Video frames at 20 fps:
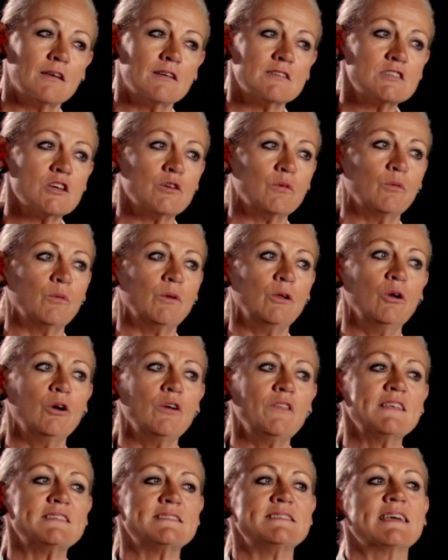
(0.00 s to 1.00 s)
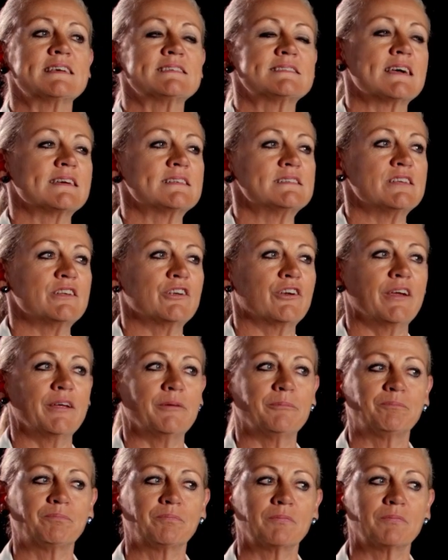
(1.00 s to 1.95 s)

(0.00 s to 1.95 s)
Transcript: So look at this next itinerary.